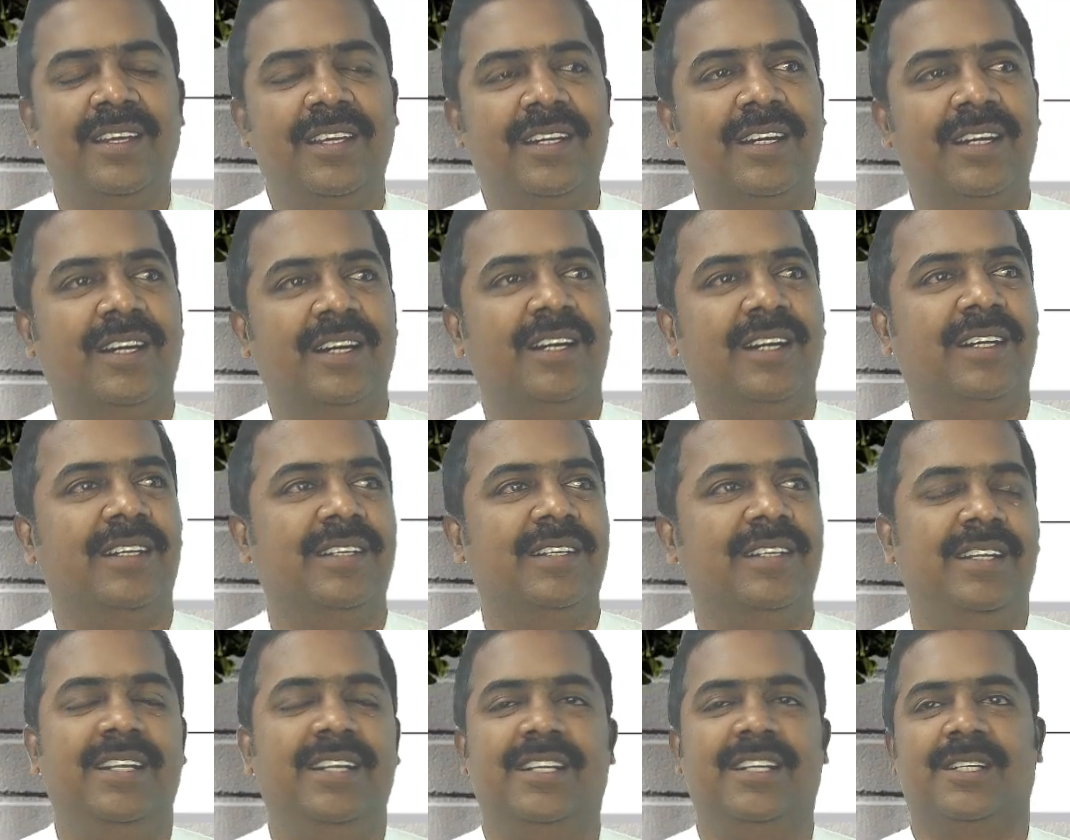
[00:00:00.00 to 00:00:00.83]
Uh,
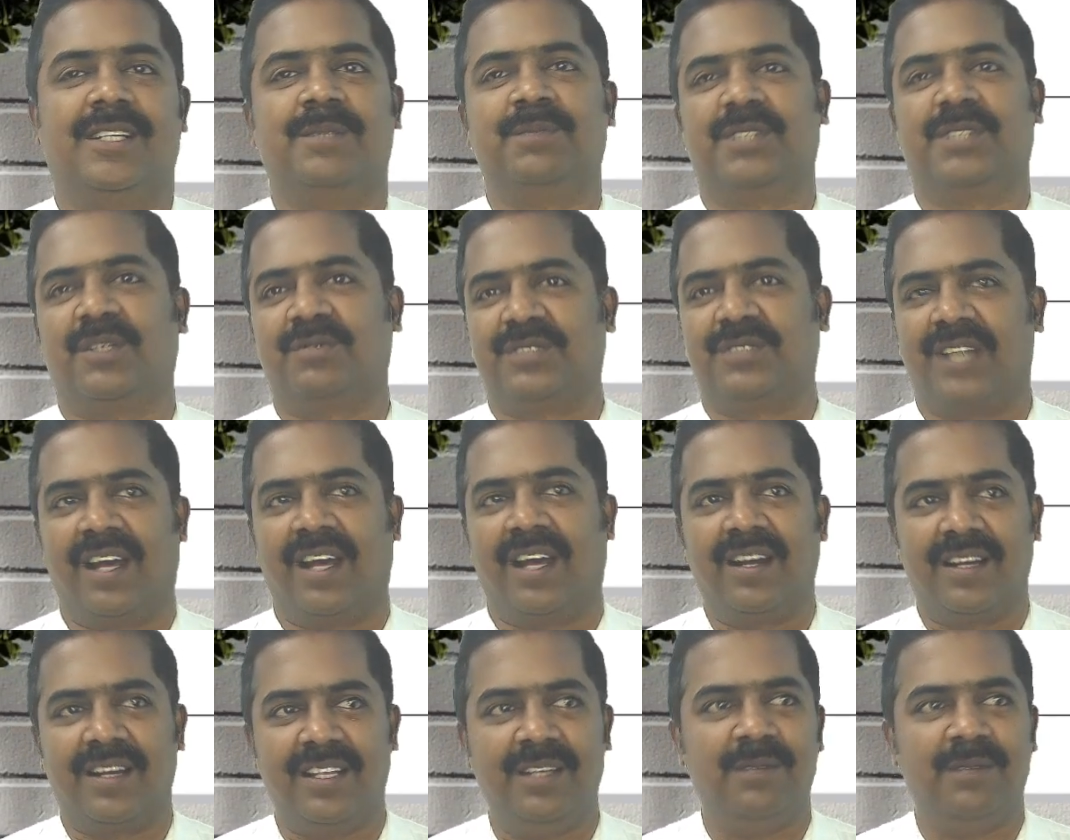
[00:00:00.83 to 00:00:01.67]
in terms of
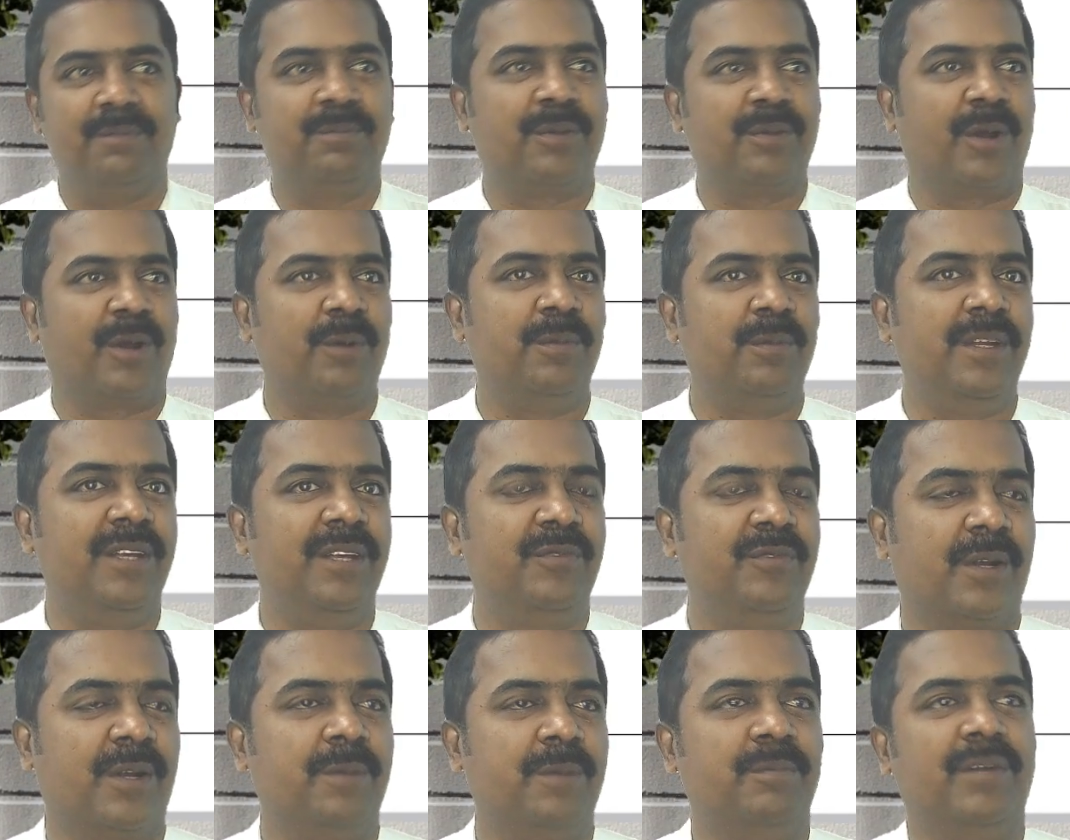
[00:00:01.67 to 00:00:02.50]
salary, probably
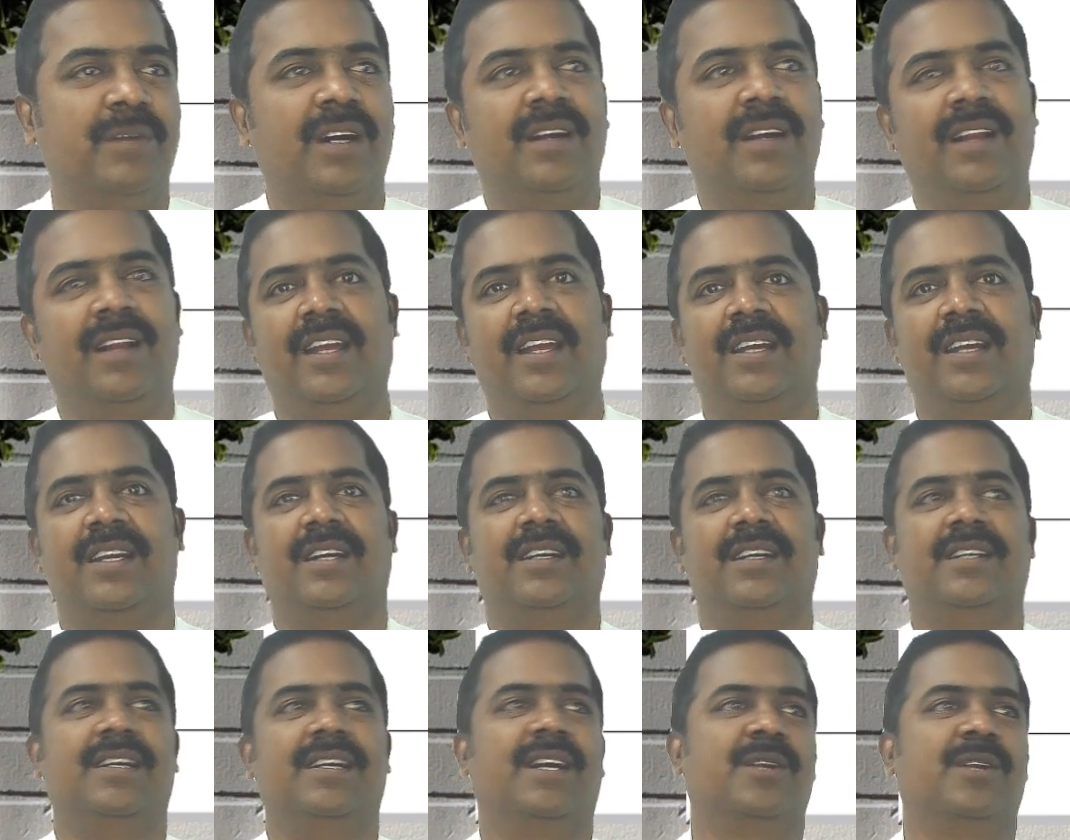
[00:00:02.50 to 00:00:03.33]
from uh, like
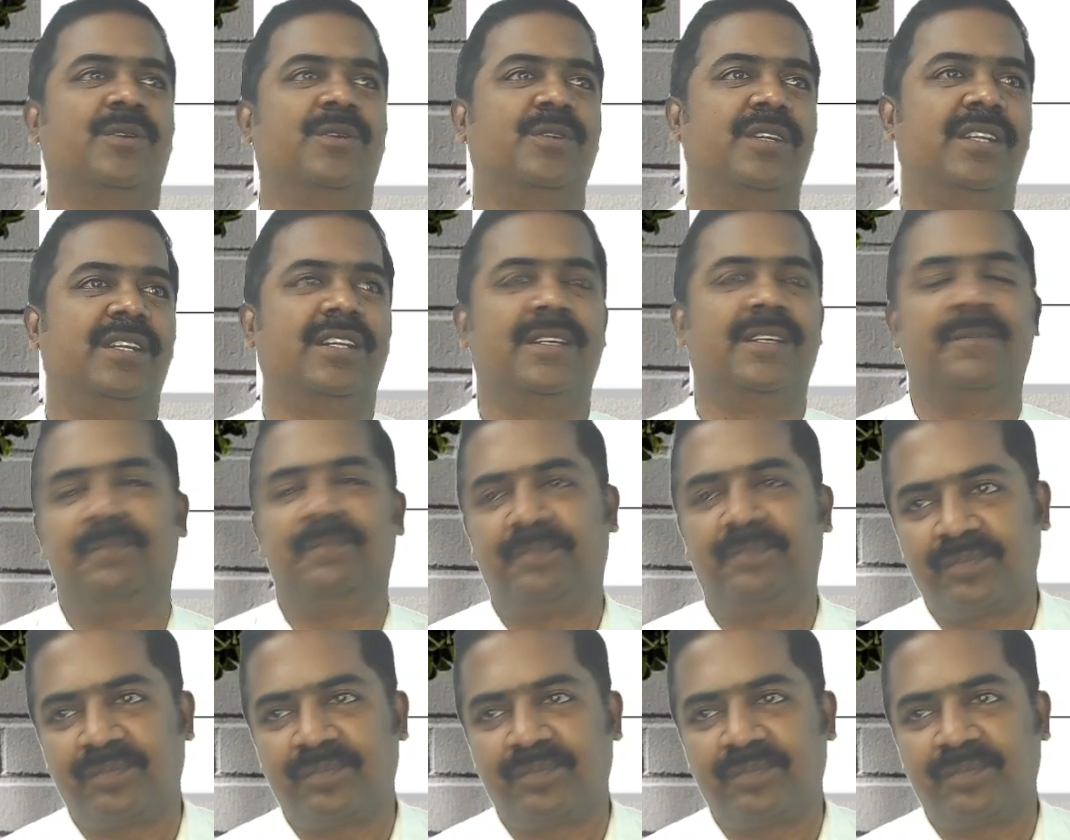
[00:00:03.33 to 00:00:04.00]
uh, around uh,